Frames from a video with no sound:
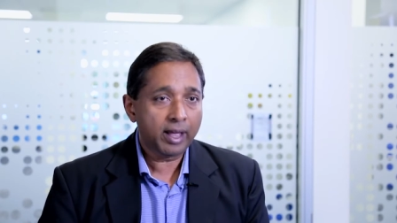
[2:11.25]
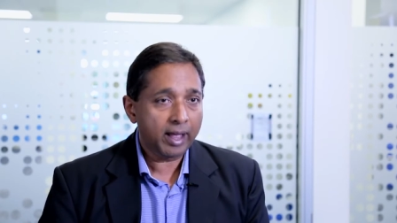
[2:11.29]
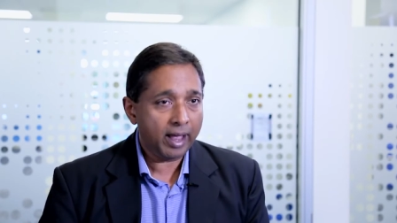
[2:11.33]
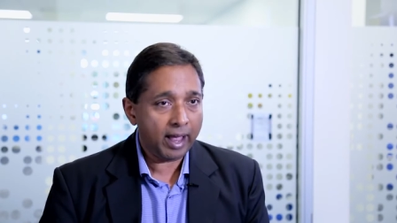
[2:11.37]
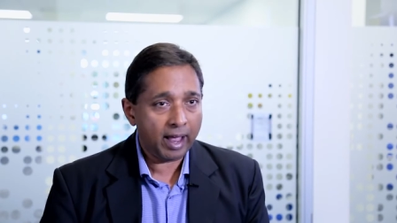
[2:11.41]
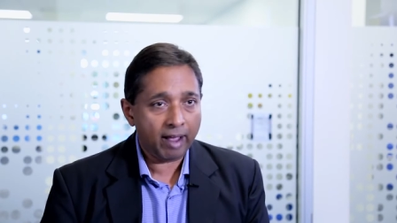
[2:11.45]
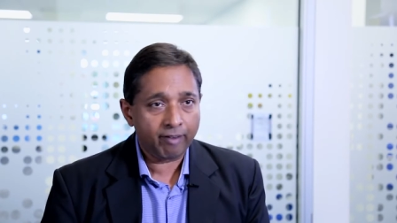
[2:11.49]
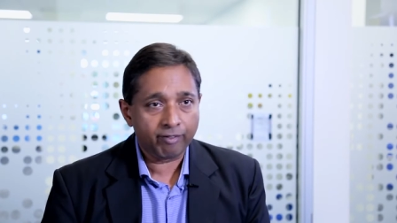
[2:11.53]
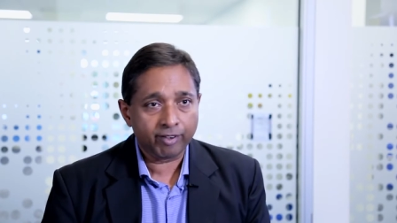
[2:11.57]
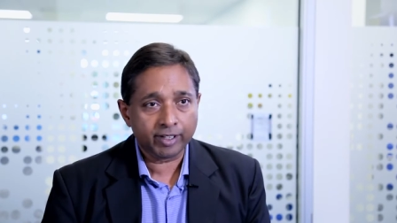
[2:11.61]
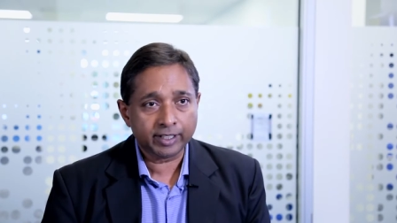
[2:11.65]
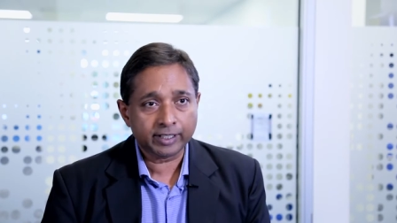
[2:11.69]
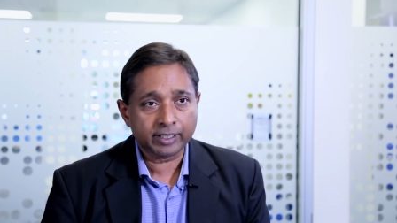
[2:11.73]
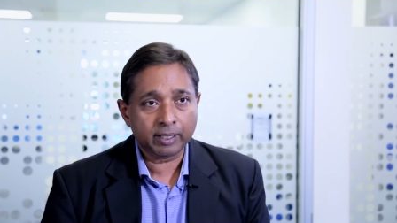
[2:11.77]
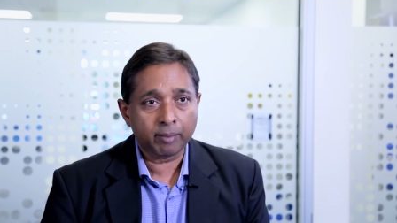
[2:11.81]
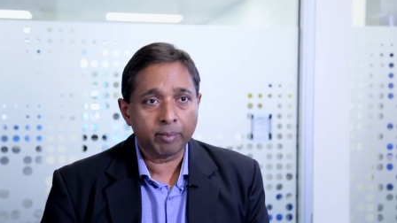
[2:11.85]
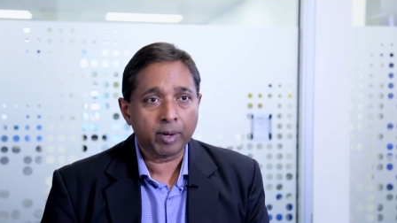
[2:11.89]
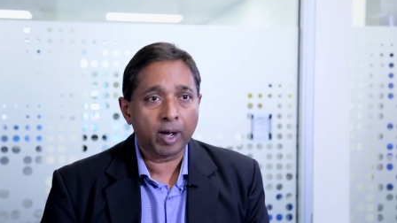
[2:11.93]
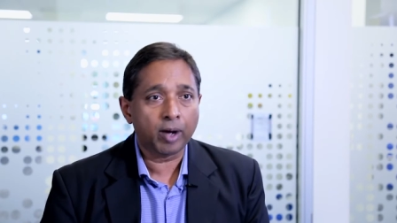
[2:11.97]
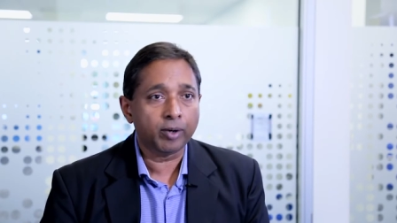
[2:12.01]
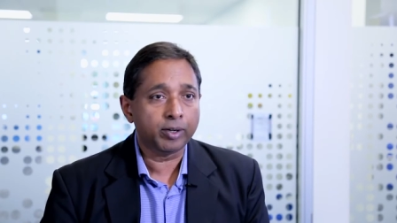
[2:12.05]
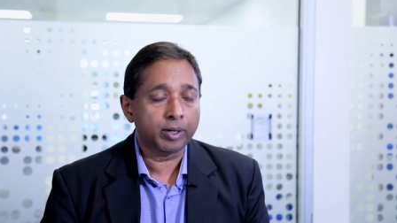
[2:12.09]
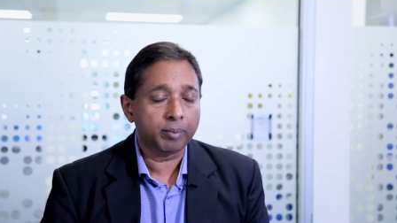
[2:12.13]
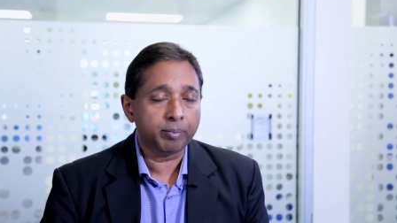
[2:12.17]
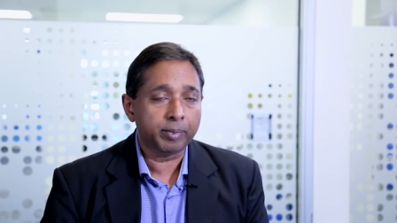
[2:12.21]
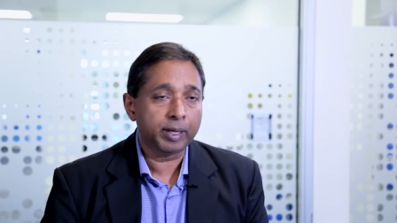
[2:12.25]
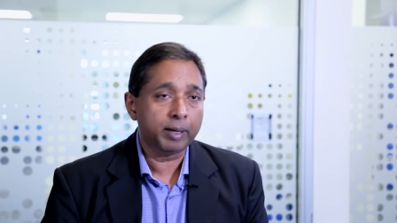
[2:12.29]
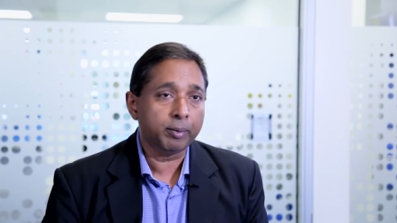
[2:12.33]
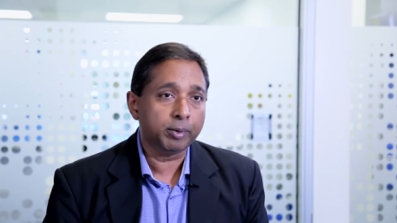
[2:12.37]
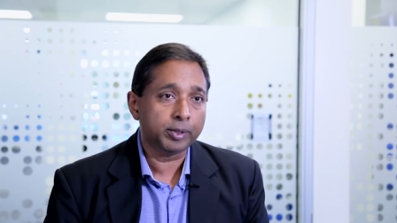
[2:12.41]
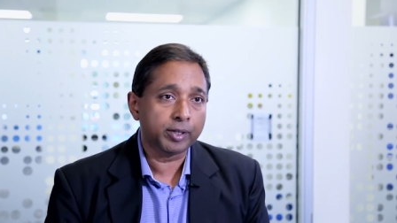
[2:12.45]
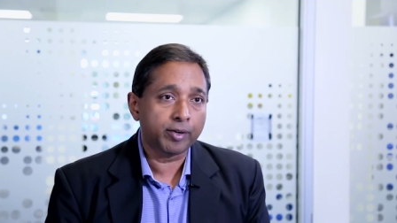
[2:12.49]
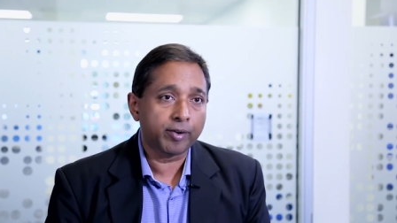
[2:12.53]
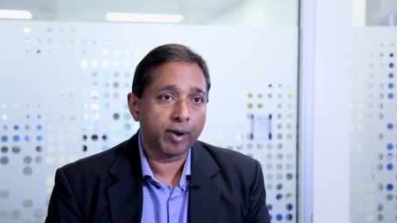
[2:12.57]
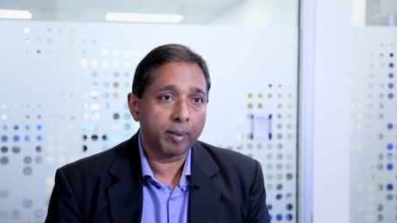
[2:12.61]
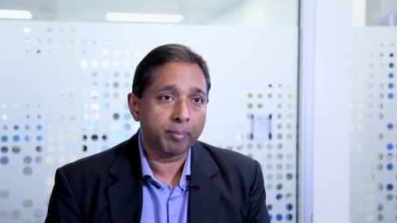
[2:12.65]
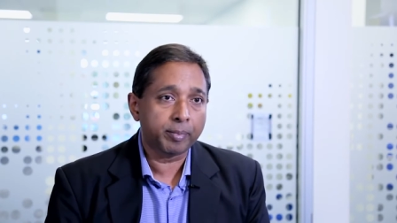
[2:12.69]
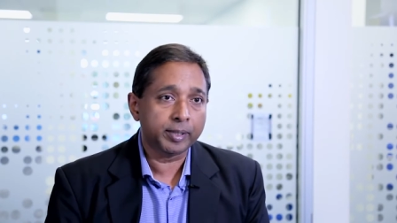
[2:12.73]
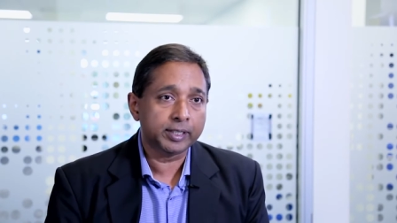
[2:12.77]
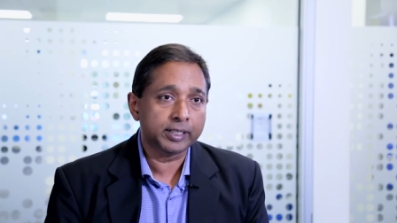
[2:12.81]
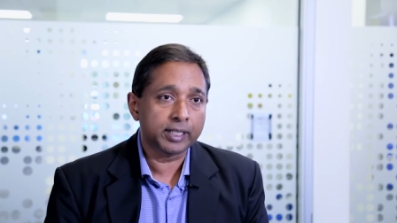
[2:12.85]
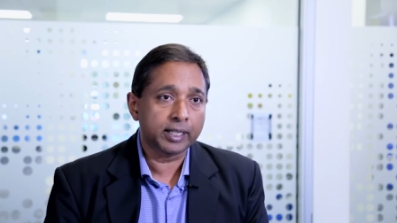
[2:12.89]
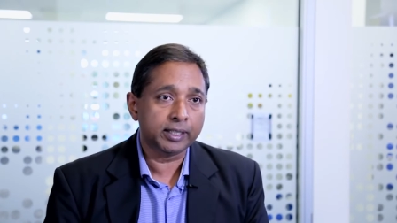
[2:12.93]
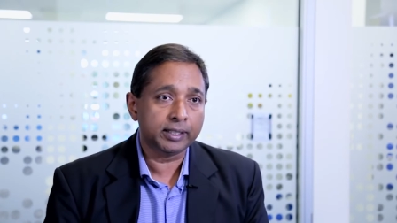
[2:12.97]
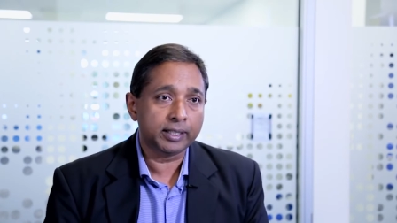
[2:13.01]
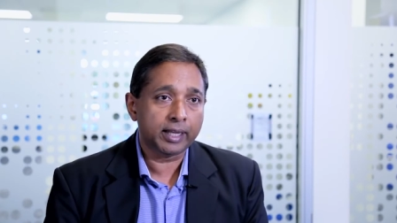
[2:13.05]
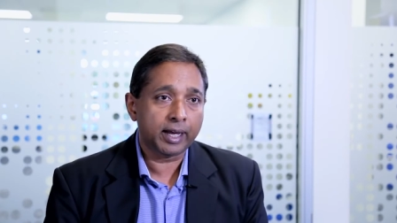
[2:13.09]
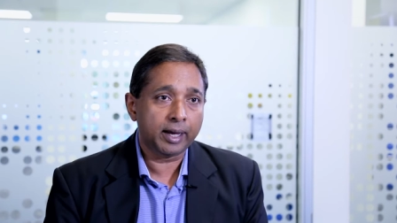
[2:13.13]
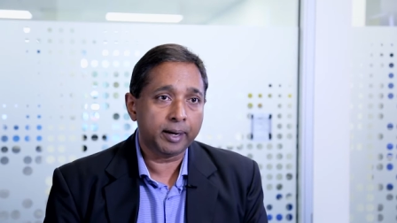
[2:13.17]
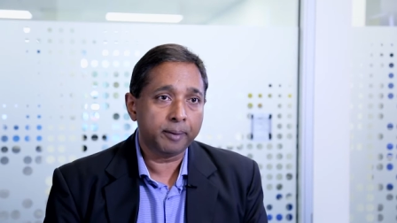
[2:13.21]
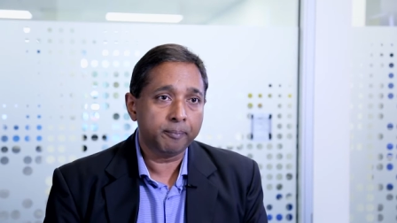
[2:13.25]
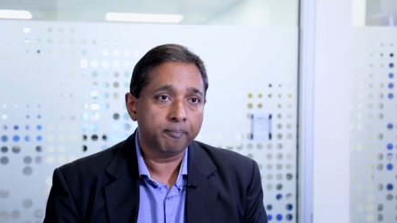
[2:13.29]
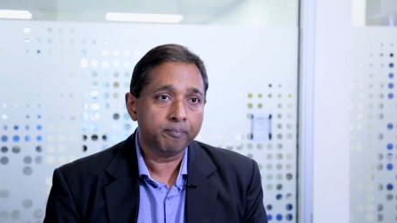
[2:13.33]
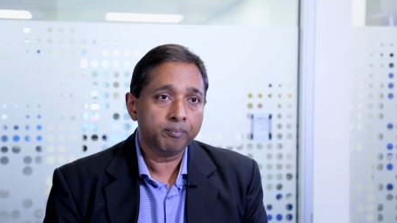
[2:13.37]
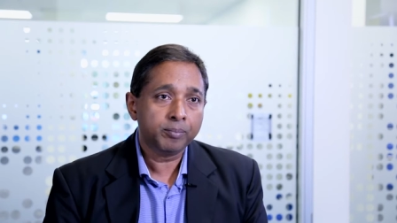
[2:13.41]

average them out, and be able to represent that.